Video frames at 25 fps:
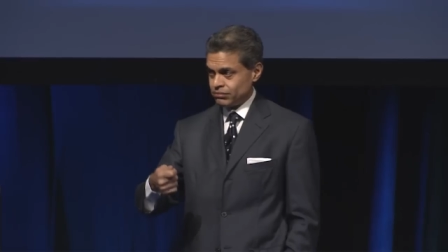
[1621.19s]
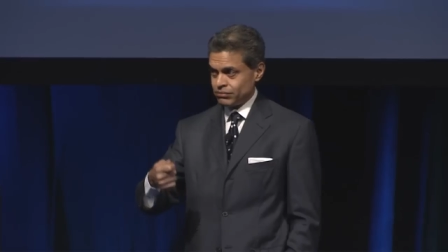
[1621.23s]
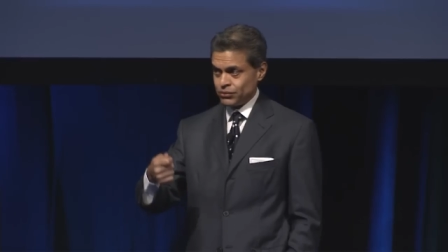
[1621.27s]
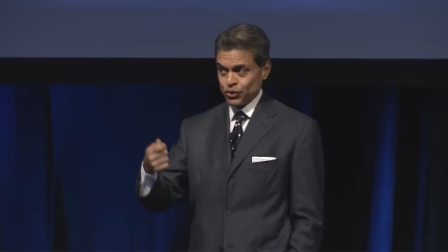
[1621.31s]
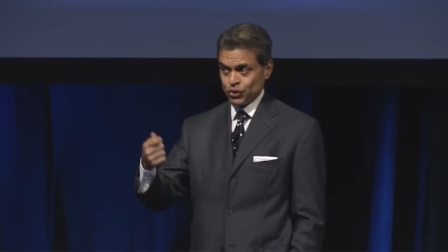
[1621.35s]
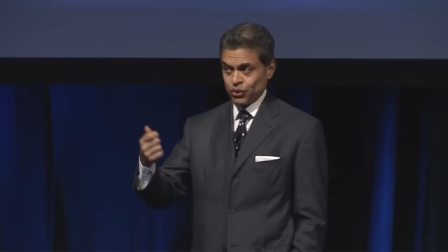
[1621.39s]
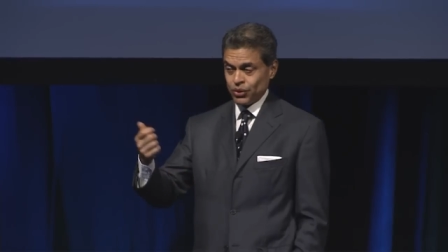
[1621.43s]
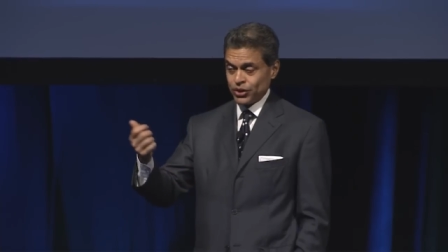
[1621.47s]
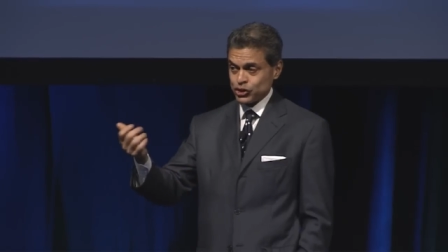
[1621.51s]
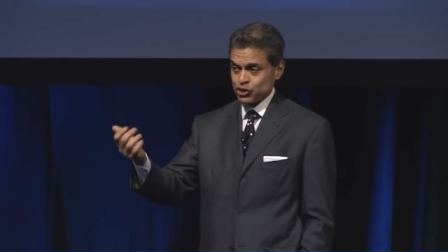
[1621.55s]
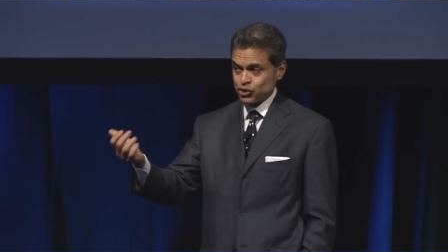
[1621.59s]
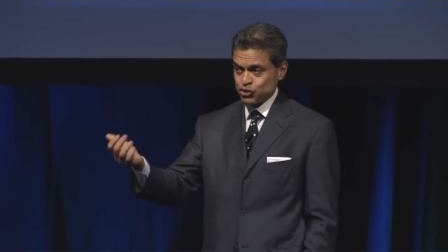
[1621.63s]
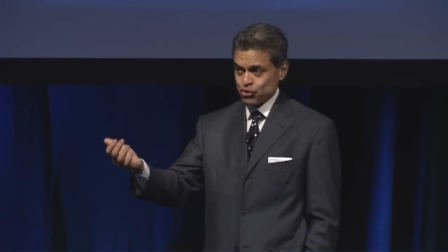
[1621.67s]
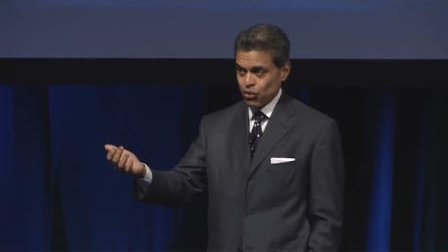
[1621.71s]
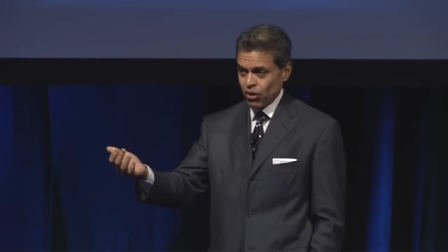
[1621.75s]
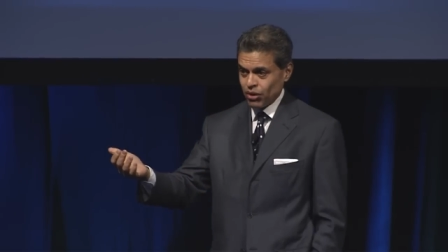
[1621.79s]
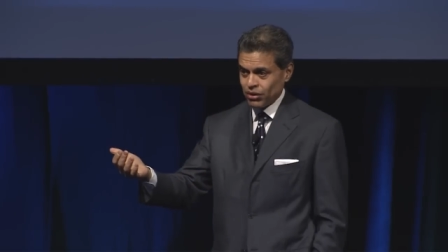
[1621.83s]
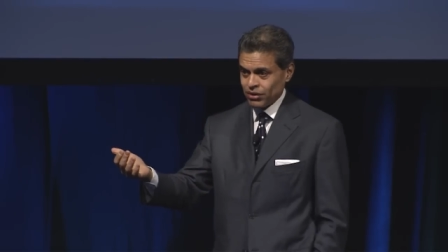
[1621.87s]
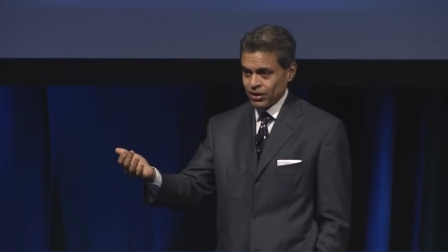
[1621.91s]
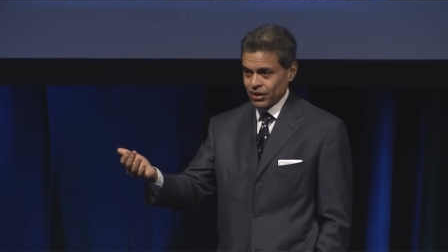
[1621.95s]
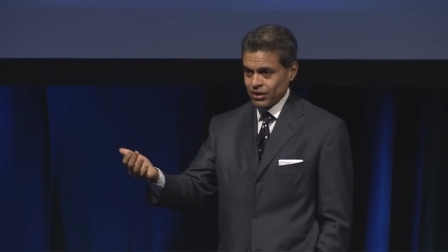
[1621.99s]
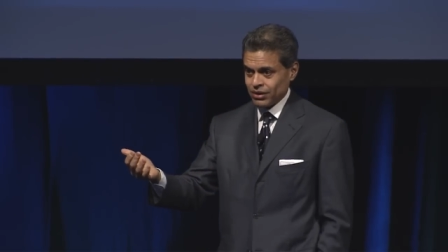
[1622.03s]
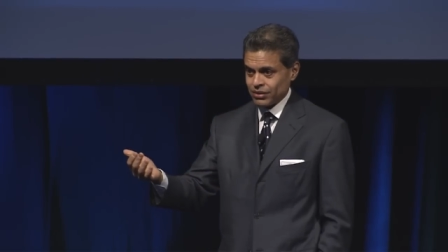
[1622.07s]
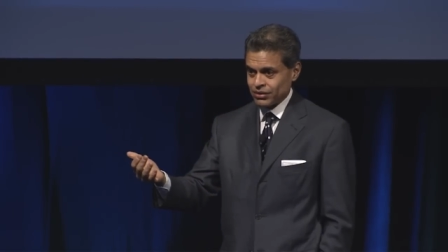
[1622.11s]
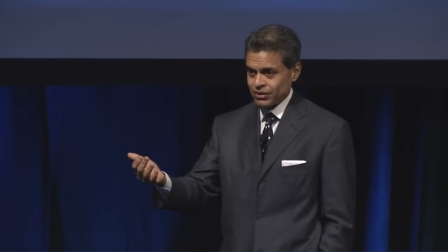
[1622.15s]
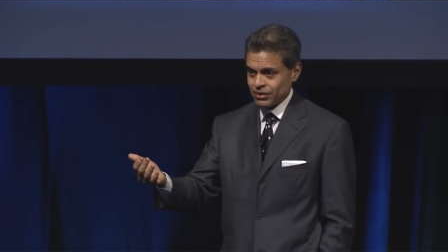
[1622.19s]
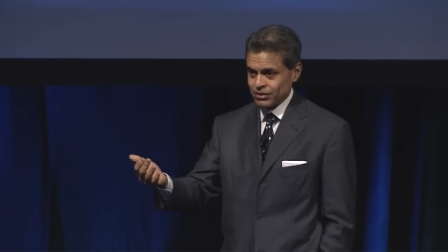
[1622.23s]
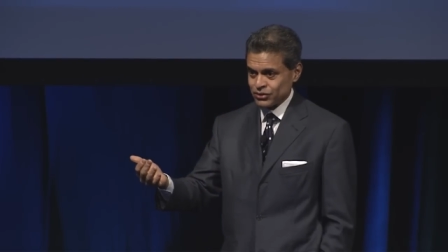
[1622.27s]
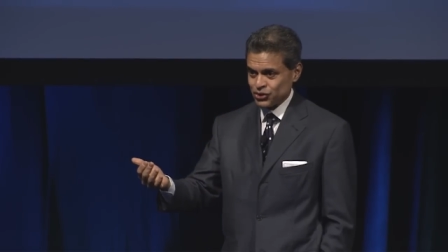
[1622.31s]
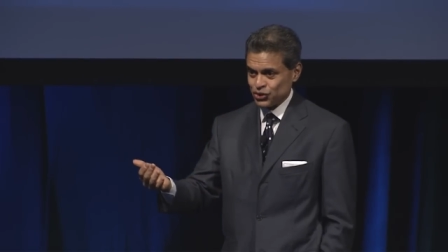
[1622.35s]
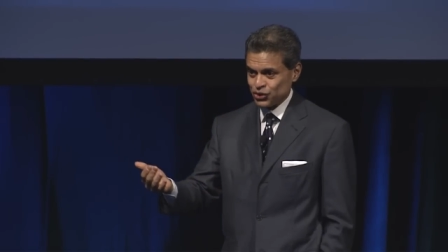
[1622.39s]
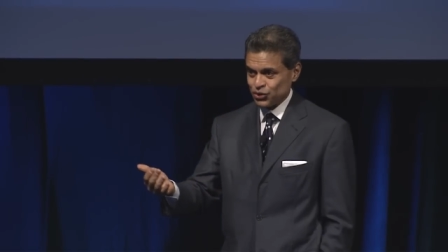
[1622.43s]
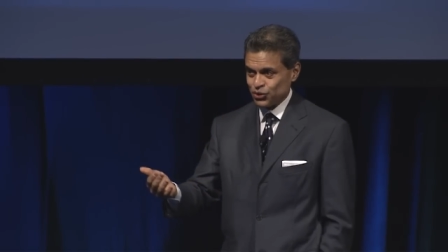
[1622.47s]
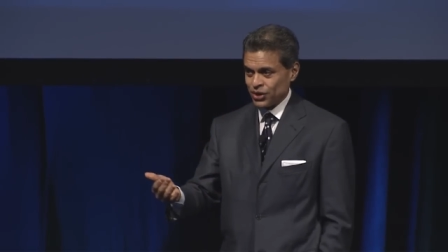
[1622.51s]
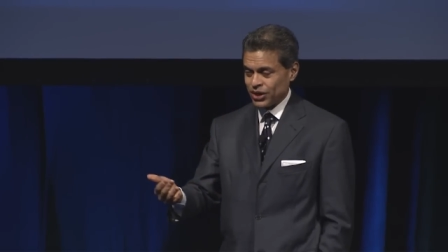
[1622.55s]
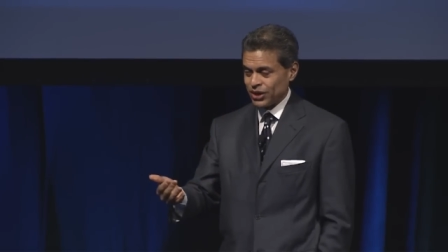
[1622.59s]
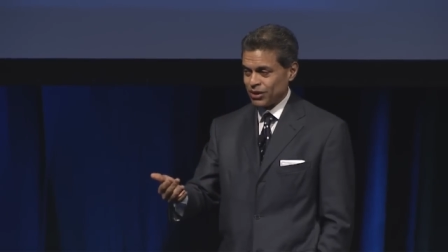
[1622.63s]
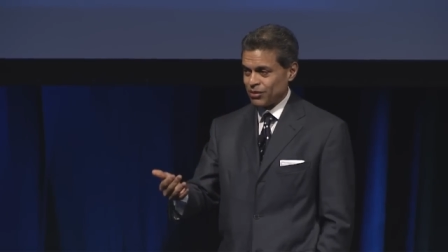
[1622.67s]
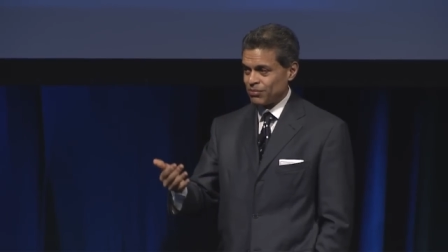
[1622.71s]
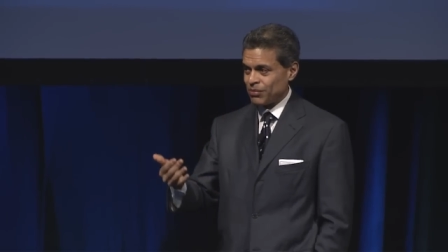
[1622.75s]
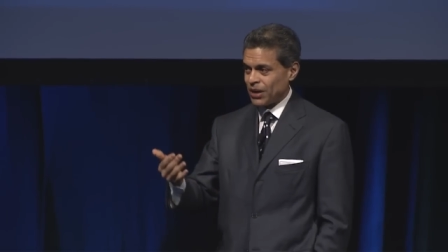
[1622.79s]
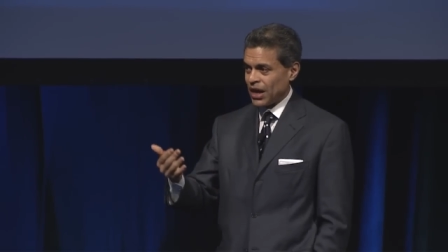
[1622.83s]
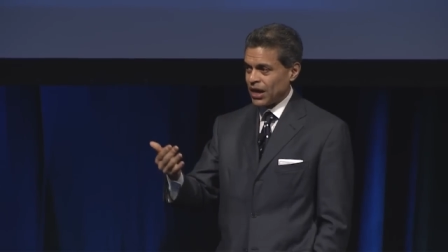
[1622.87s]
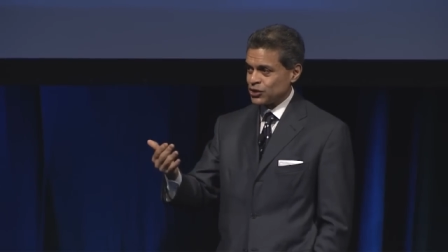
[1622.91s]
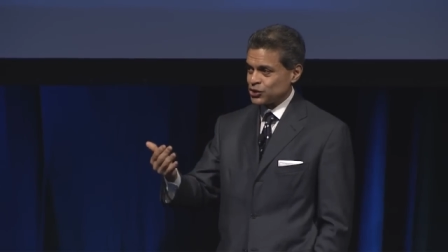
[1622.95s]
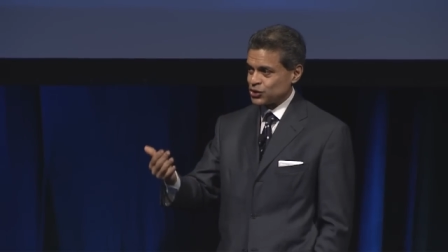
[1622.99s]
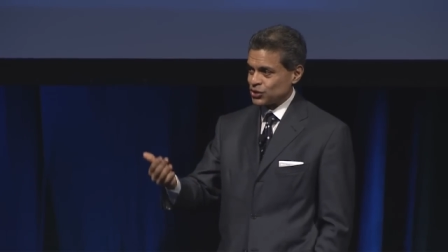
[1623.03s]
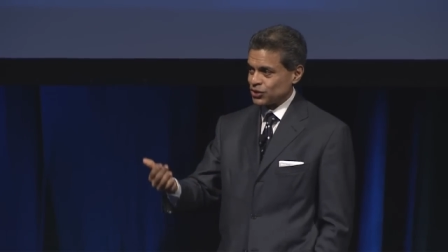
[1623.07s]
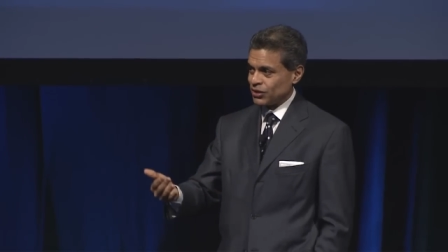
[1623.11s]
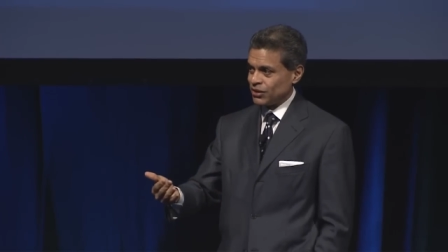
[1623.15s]
you know, extraordinary. Because you can
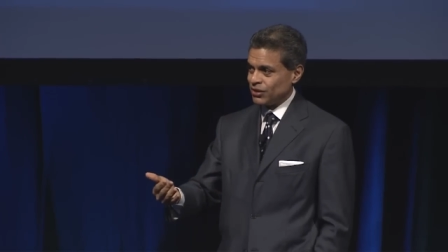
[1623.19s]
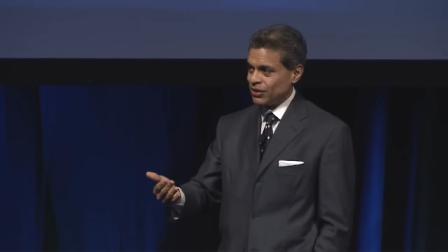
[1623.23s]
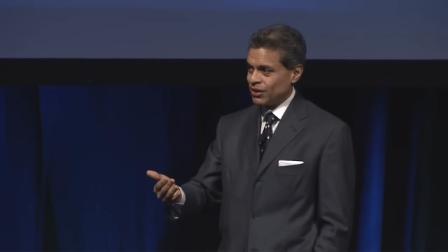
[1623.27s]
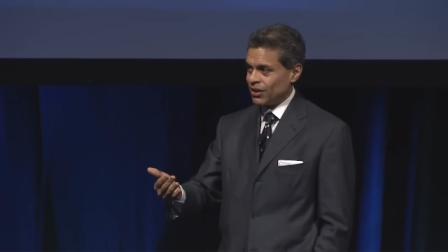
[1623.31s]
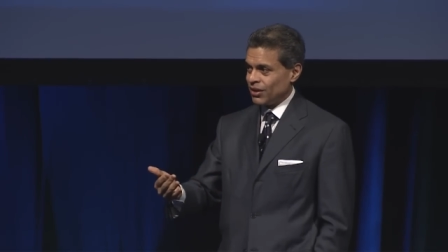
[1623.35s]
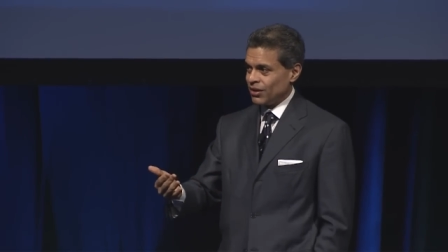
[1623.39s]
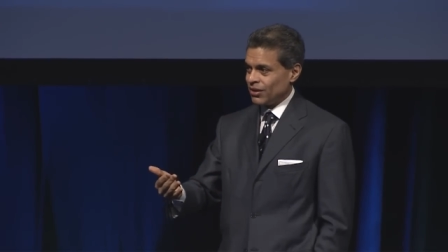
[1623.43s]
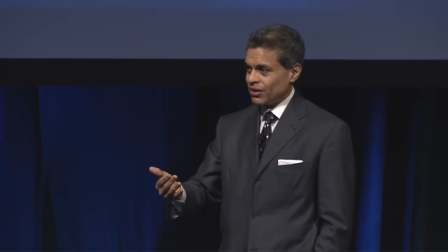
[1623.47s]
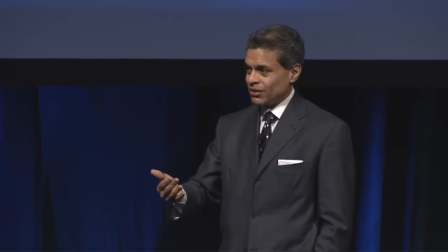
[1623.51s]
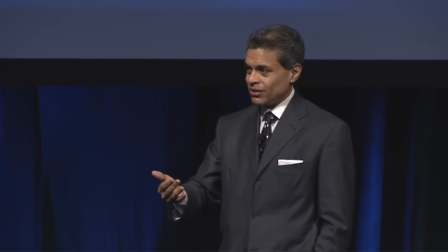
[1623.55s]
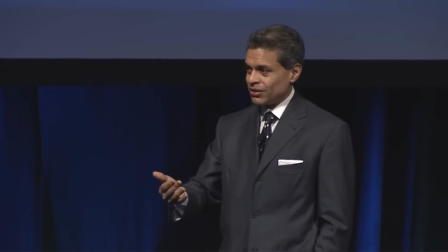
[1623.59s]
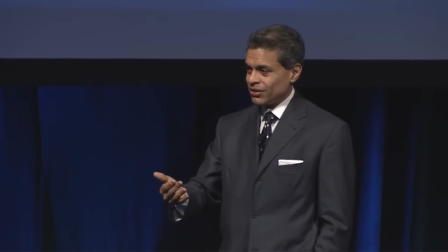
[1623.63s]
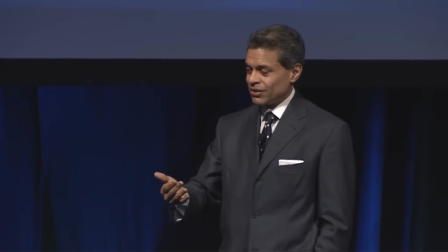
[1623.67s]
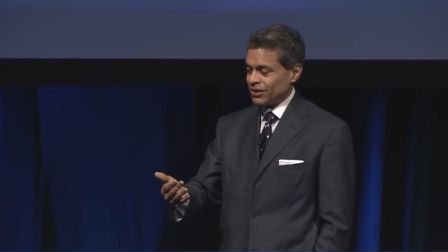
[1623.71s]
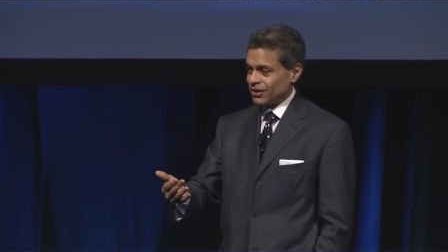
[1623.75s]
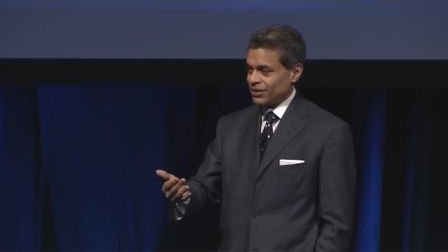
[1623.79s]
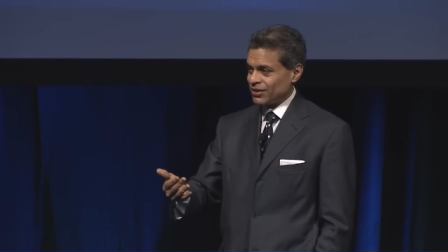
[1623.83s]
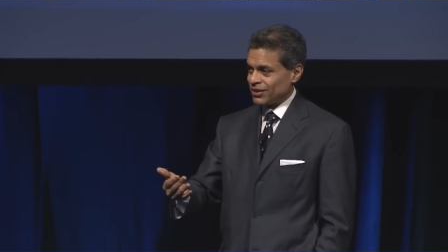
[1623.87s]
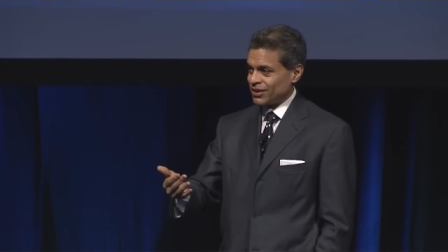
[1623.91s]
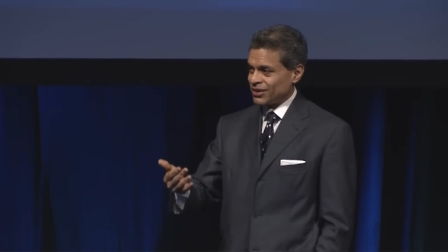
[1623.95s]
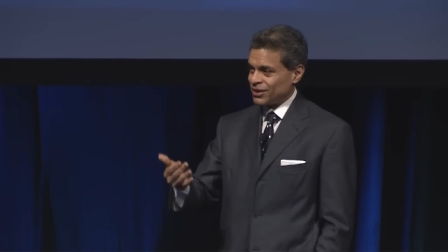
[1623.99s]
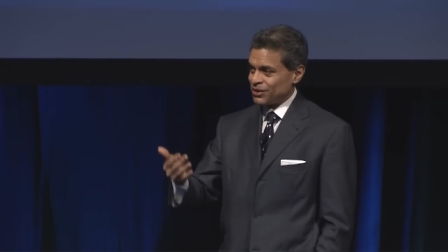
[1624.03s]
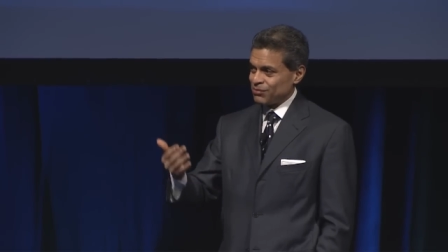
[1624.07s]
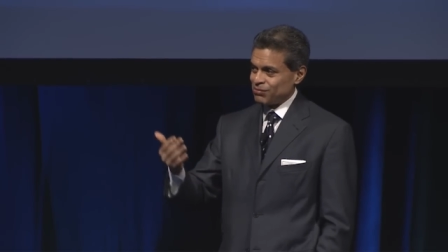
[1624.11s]
imagine, the